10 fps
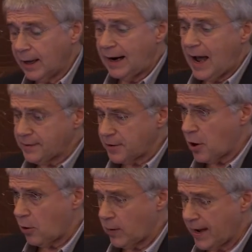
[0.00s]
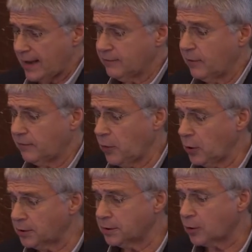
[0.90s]
Last year, we had the
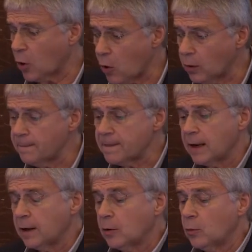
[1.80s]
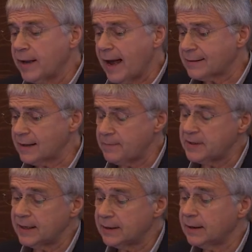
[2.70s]
first call. We
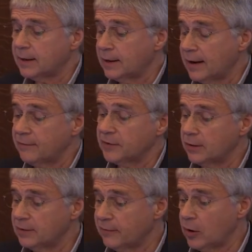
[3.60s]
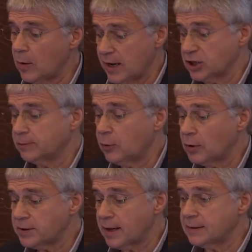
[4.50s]
accepted, after an evaluation
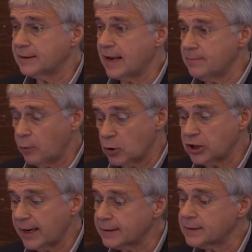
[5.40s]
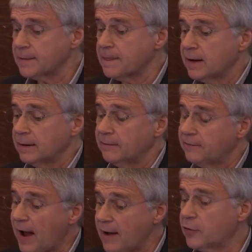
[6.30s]
process, 10 projects,
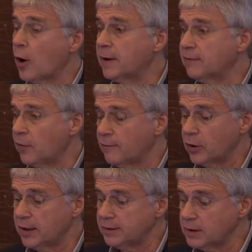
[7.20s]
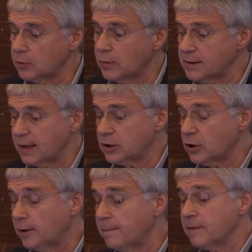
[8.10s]
5 coming from the industry
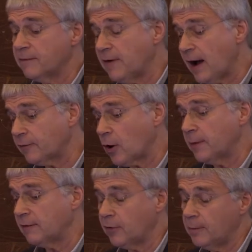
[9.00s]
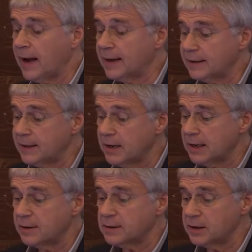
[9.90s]
sector, 5 coming from academic
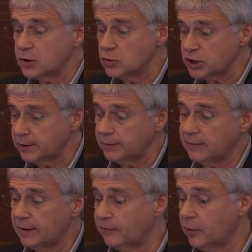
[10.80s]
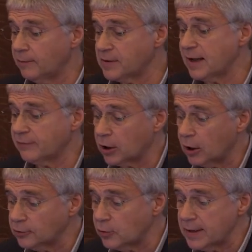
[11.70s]
institutions and from 7
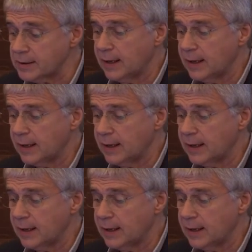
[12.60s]
countries.